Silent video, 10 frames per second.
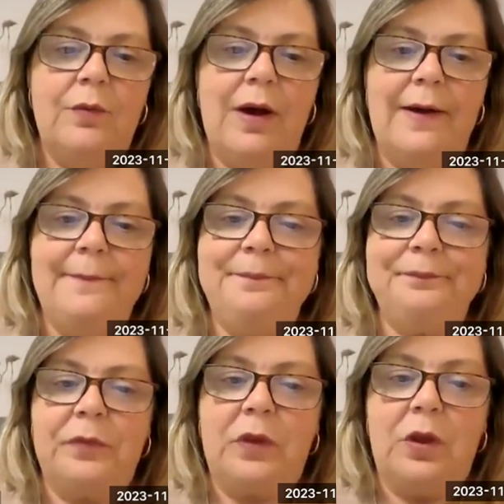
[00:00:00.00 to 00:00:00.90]
Well,
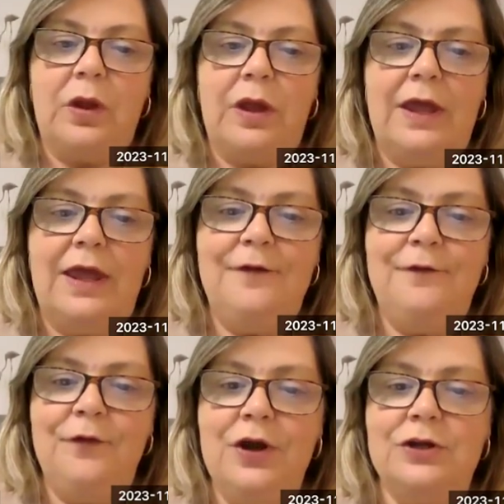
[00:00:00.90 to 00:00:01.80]

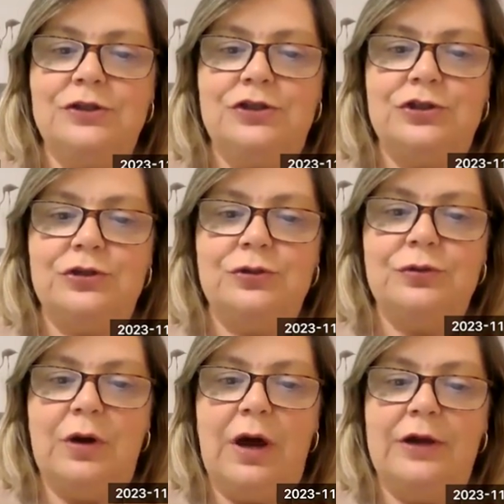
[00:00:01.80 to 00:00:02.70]
if we're going to
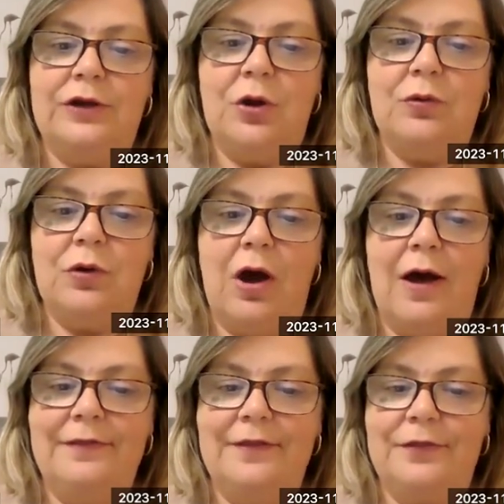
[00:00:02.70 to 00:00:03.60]
do a note
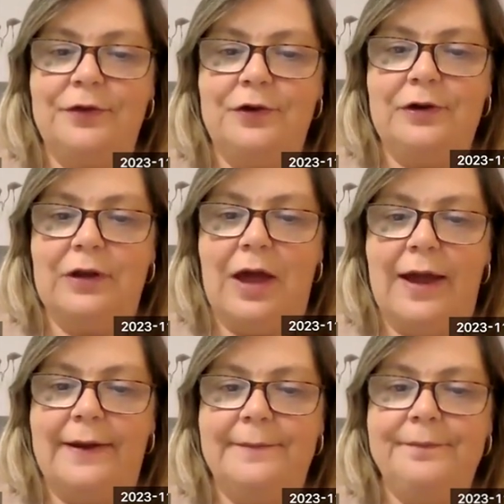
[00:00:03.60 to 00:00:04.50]
on the third
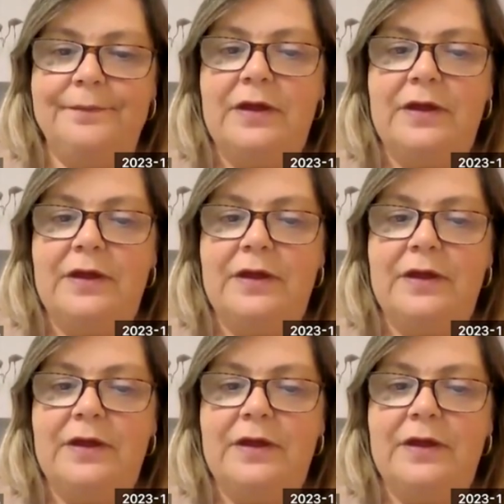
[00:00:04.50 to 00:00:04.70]
line,